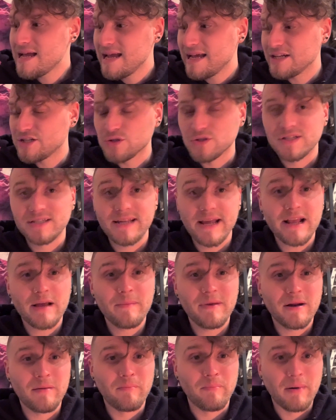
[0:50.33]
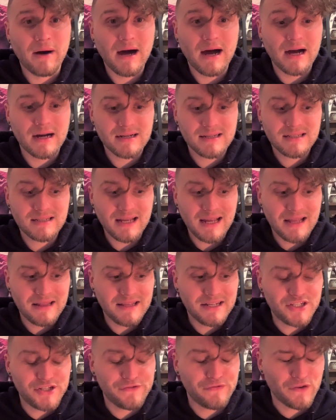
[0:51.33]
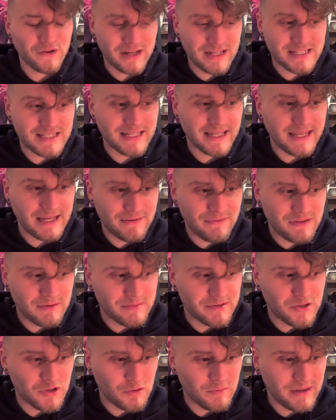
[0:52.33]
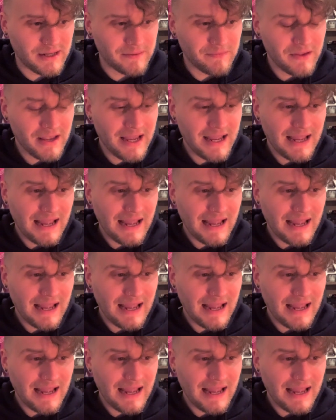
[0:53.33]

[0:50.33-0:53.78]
and she'll stick them in a box, and then she forgets to give them to me.